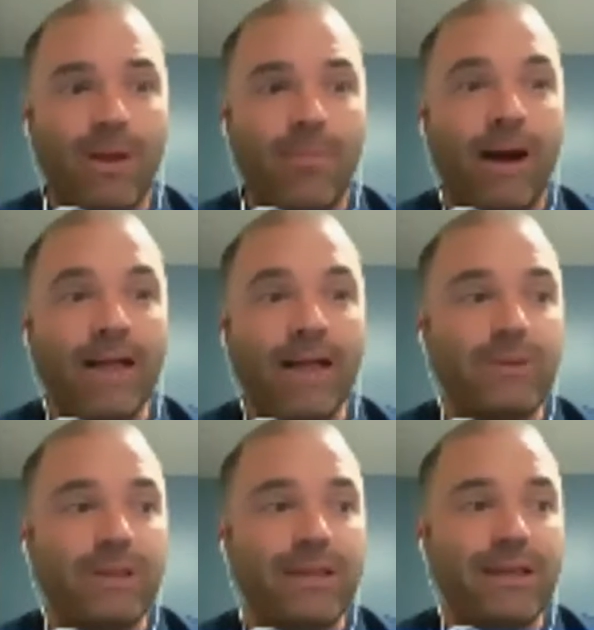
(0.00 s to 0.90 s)

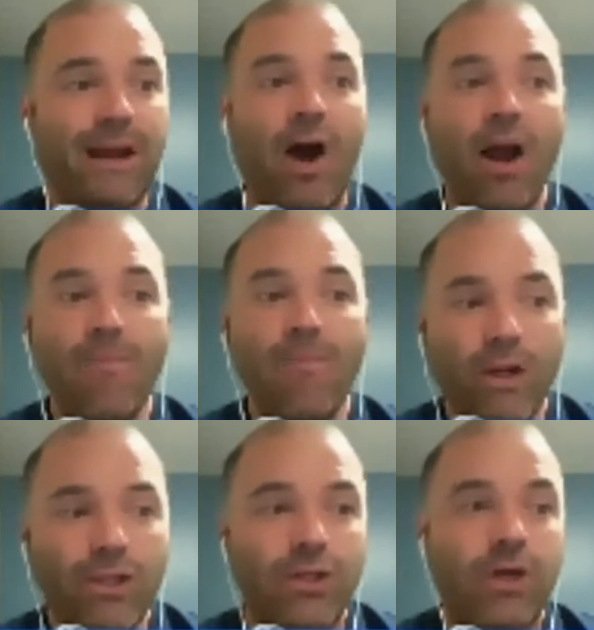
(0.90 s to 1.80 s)
possibly a high
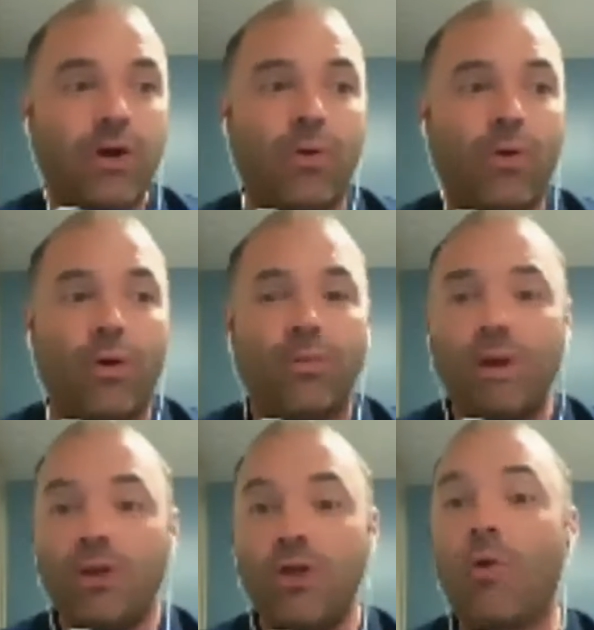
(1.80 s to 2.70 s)
moisture, or
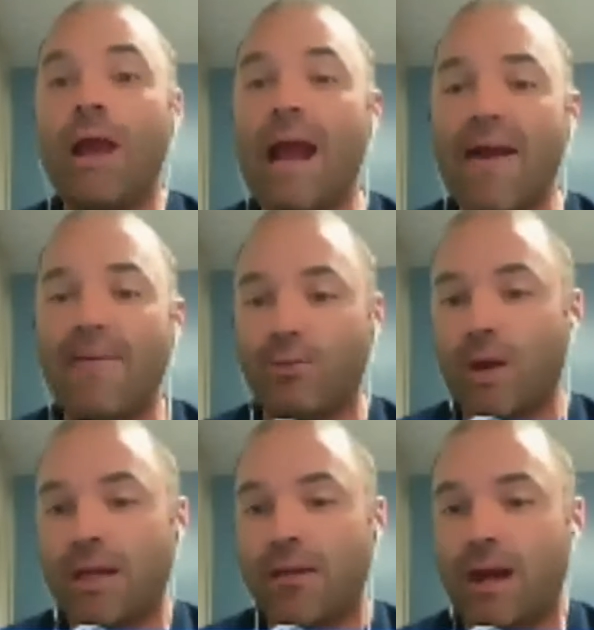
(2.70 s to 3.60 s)
you don't have the
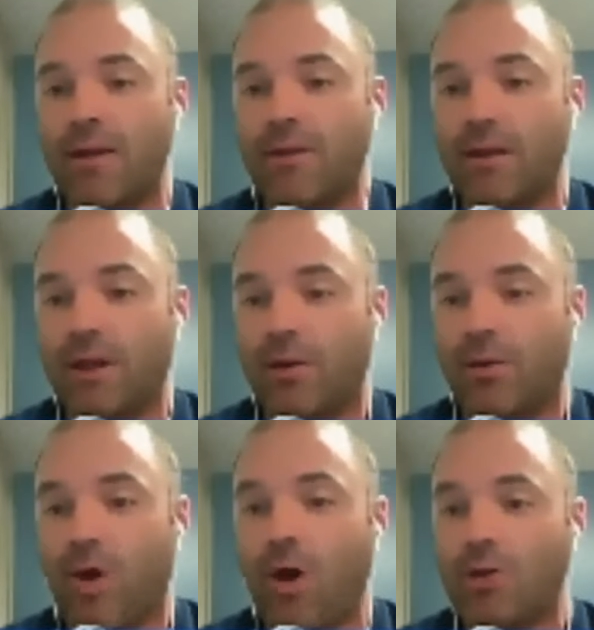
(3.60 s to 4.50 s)
right
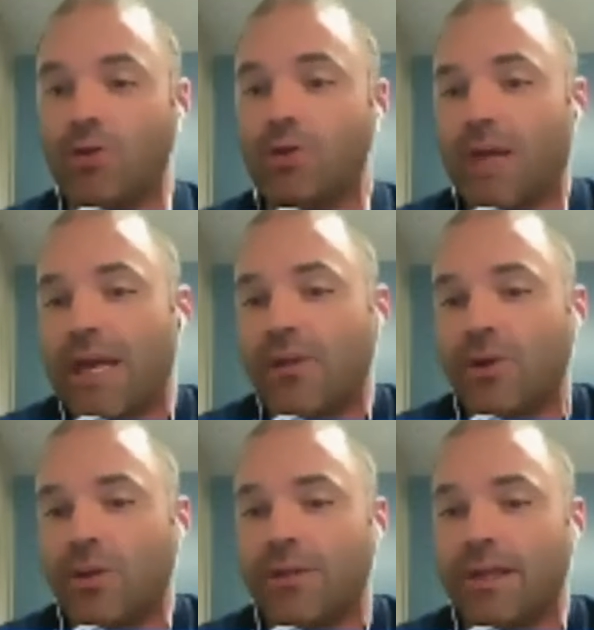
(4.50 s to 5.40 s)
cartridge. You can't
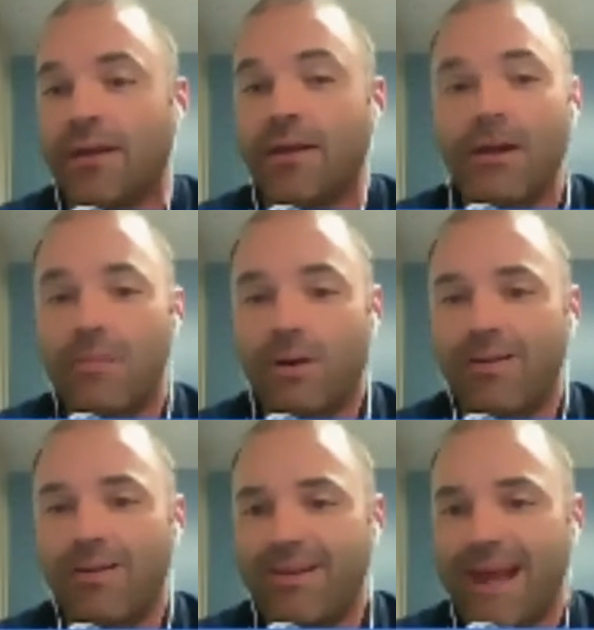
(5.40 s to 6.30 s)
do it then. But
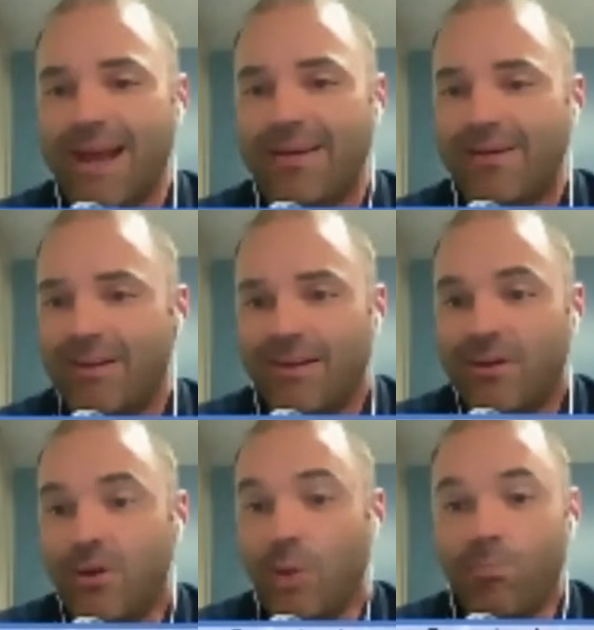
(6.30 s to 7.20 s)
other than that,
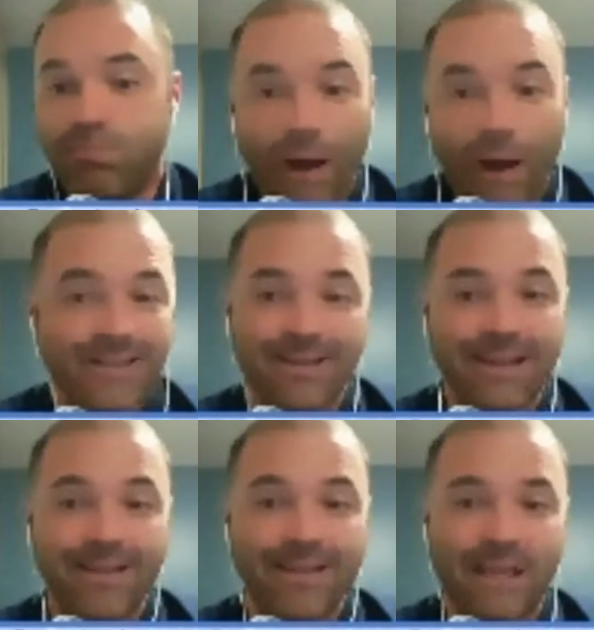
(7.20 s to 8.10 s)
you're
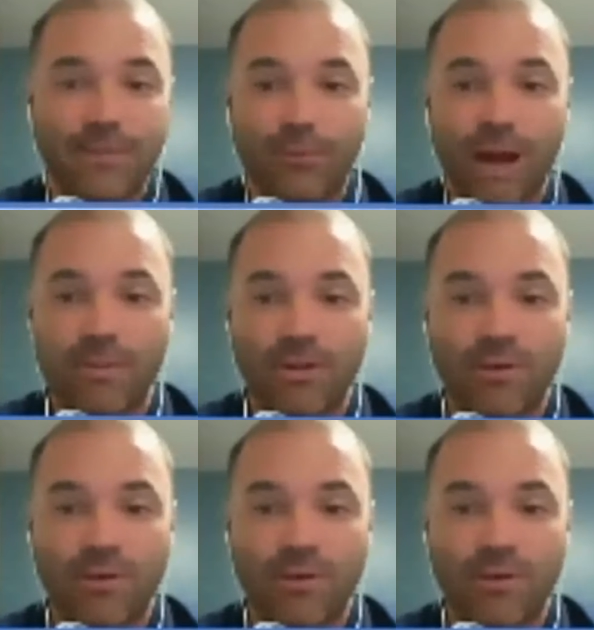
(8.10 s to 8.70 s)
basically in the same parameters